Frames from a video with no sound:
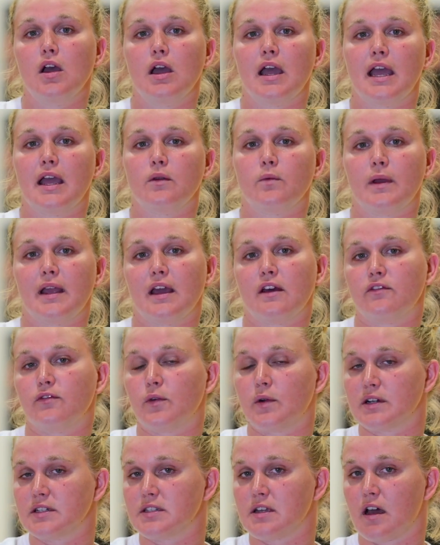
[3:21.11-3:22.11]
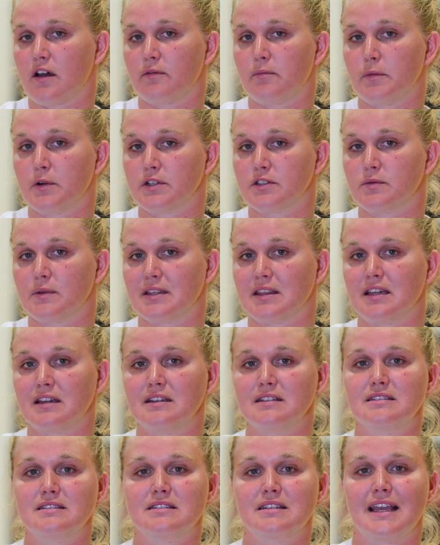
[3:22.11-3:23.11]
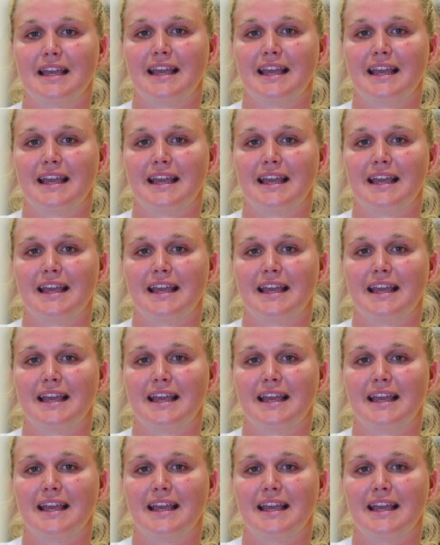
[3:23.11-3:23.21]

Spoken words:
and we had 4 sophomores with us,